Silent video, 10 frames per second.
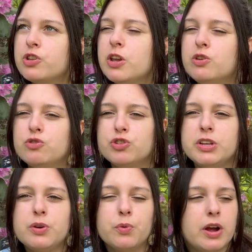
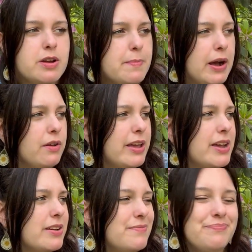usually run about
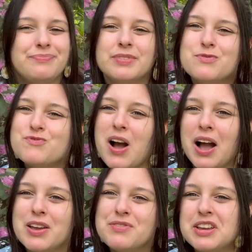like
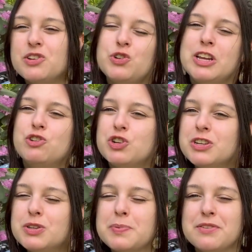5-ish
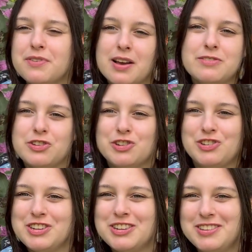inches by 5-ish
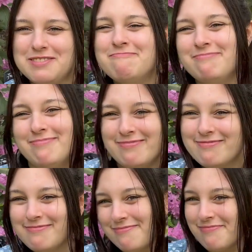inches.
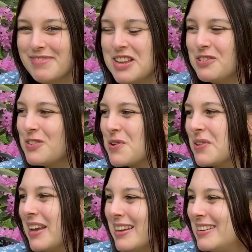So
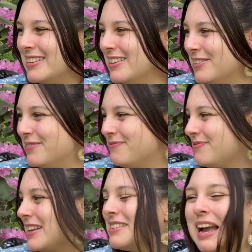like, you know,
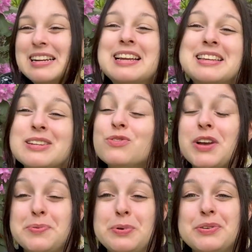exact. I think it's
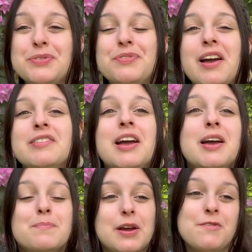5.25
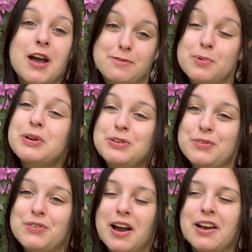by
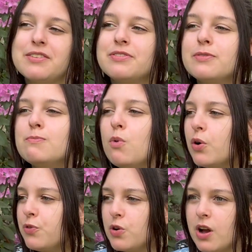5.25. More
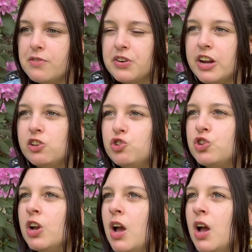full coverage,